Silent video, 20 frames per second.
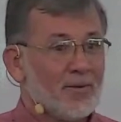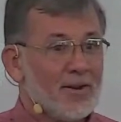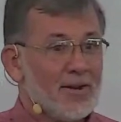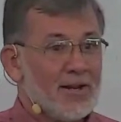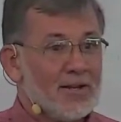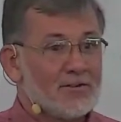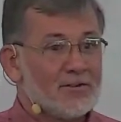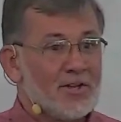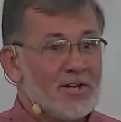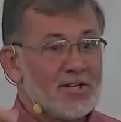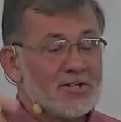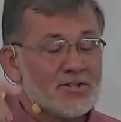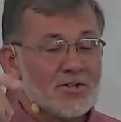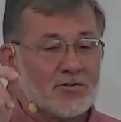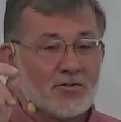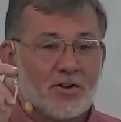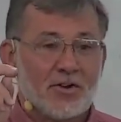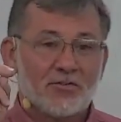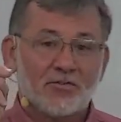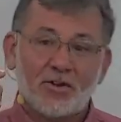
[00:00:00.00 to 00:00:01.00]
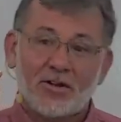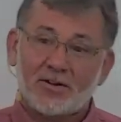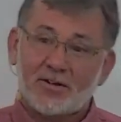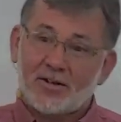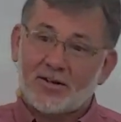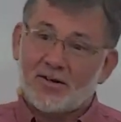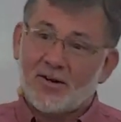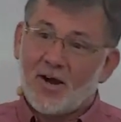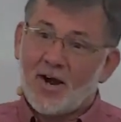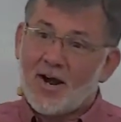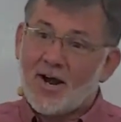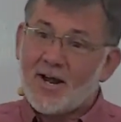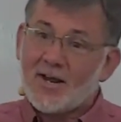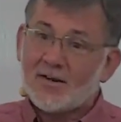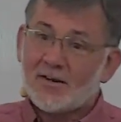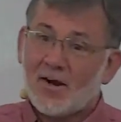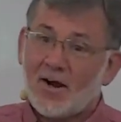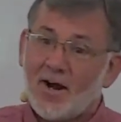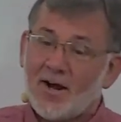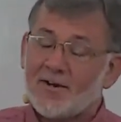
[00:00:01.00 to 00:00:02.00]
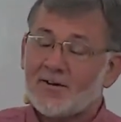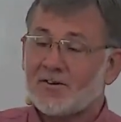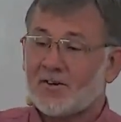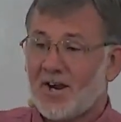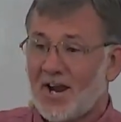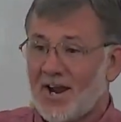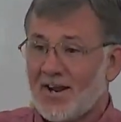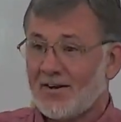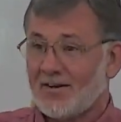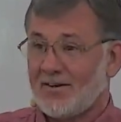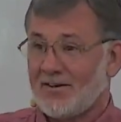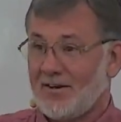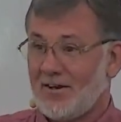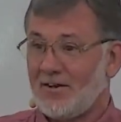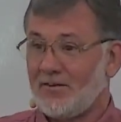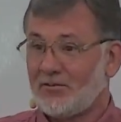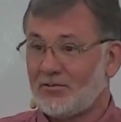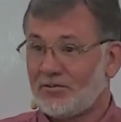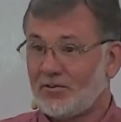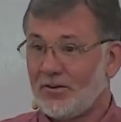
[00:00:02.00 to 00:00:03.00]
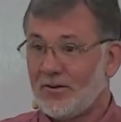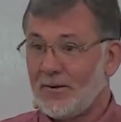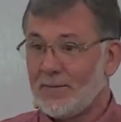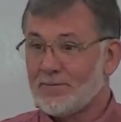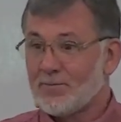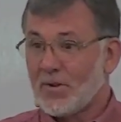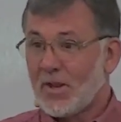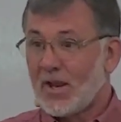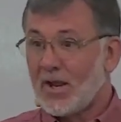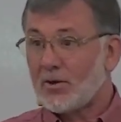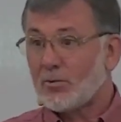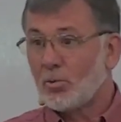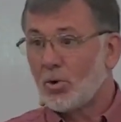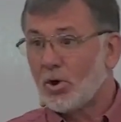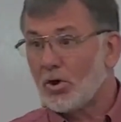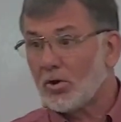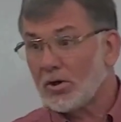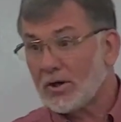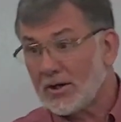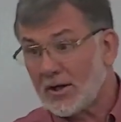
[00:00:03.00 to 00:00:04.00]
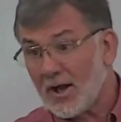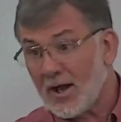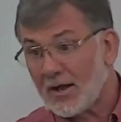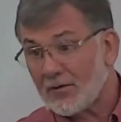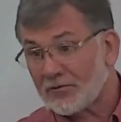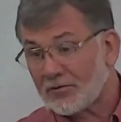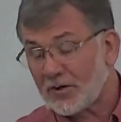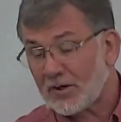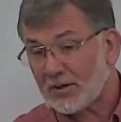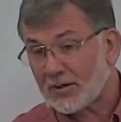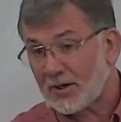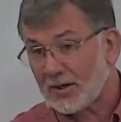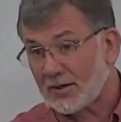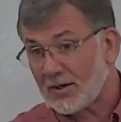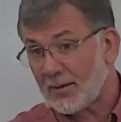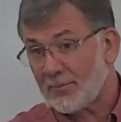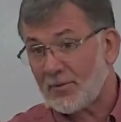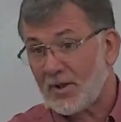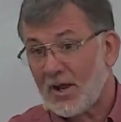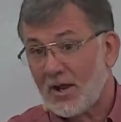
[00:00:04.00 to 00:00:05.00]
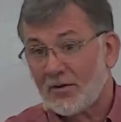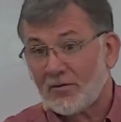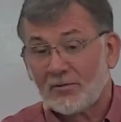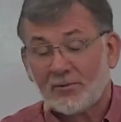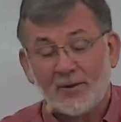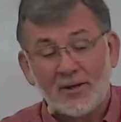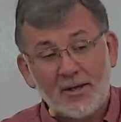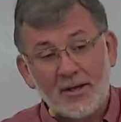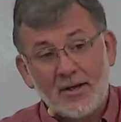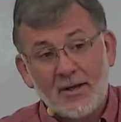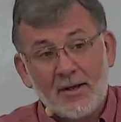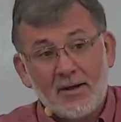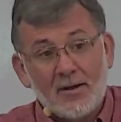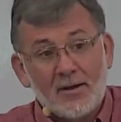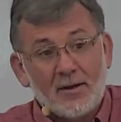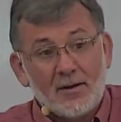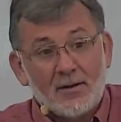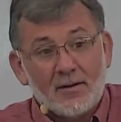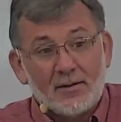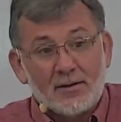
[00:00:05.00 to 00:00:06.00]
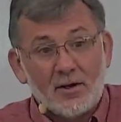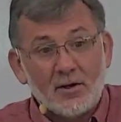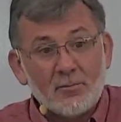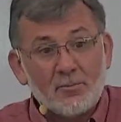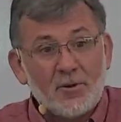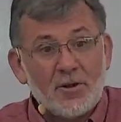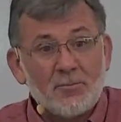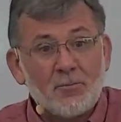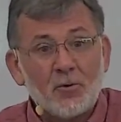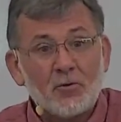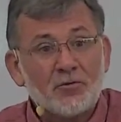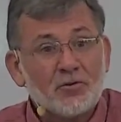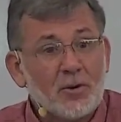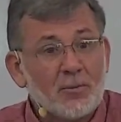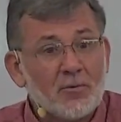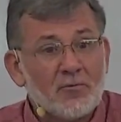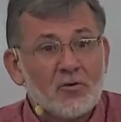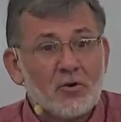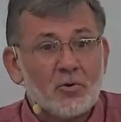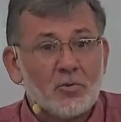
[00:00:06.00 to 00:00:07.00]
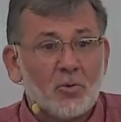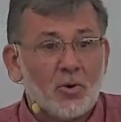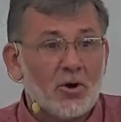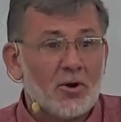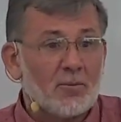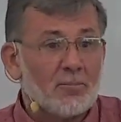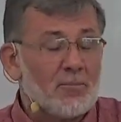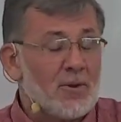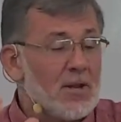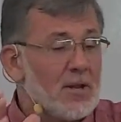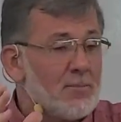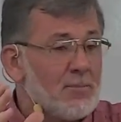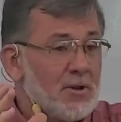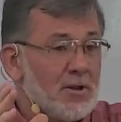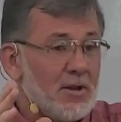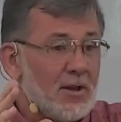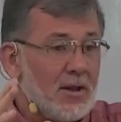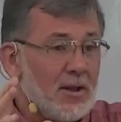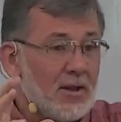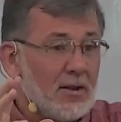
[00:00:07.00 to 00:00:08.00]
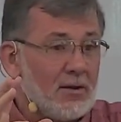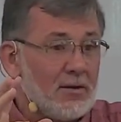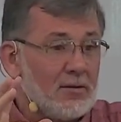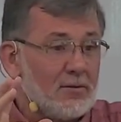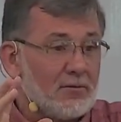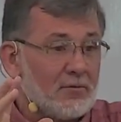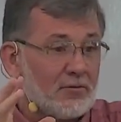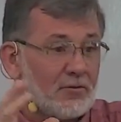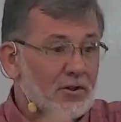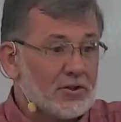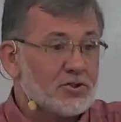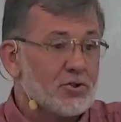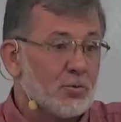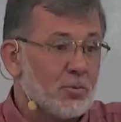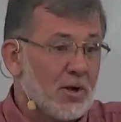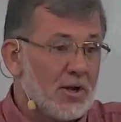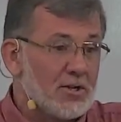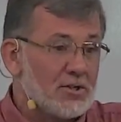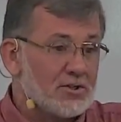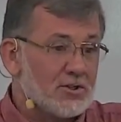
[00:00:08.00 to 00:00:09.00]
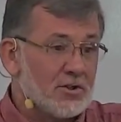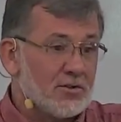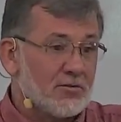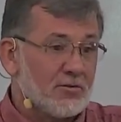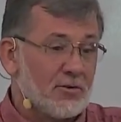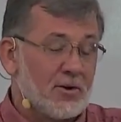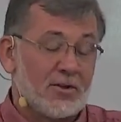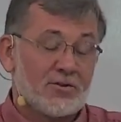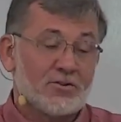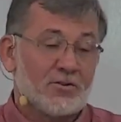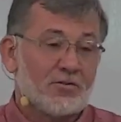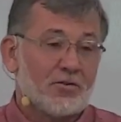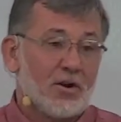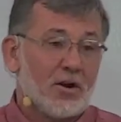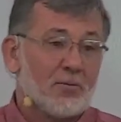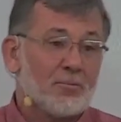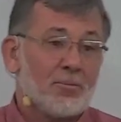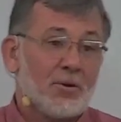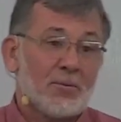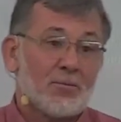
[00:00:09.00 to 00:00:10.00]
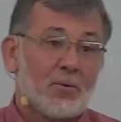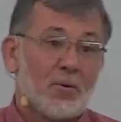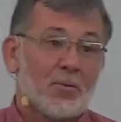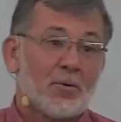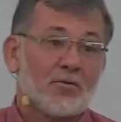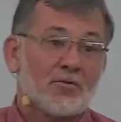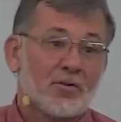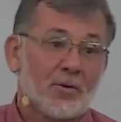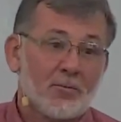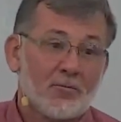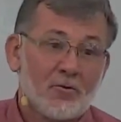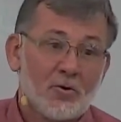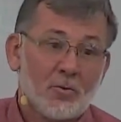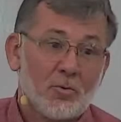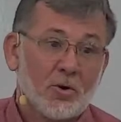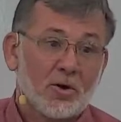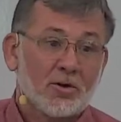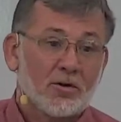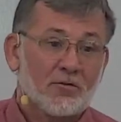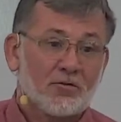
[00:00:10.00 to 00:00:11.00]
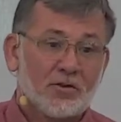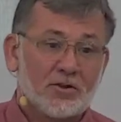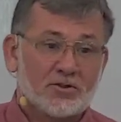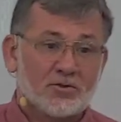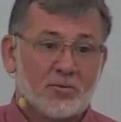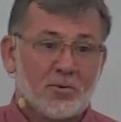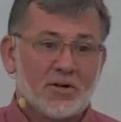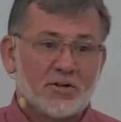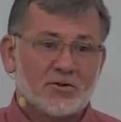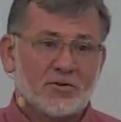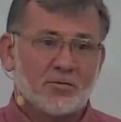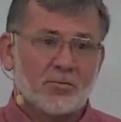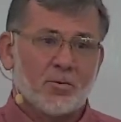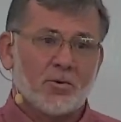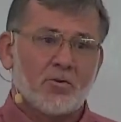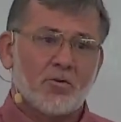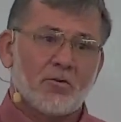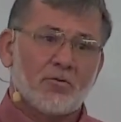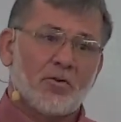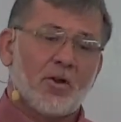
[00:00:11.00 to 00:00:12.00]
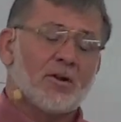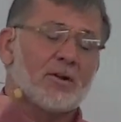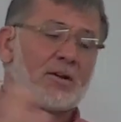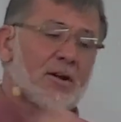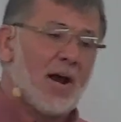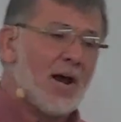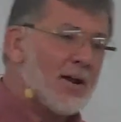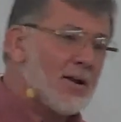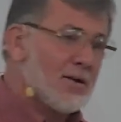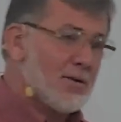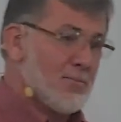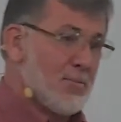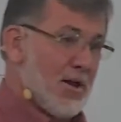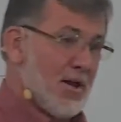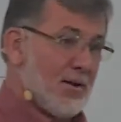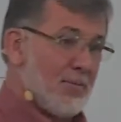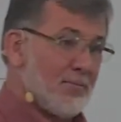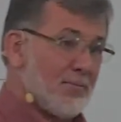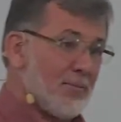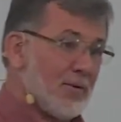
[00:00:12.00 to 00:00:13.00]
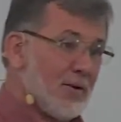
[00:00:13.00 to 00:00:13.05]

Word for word: It teaches us that denying ungodliness and worldly lust, and it can come down. Young people, some of you work maybe in situations, or not just young people, but some of you work in situations where there's ungodly men.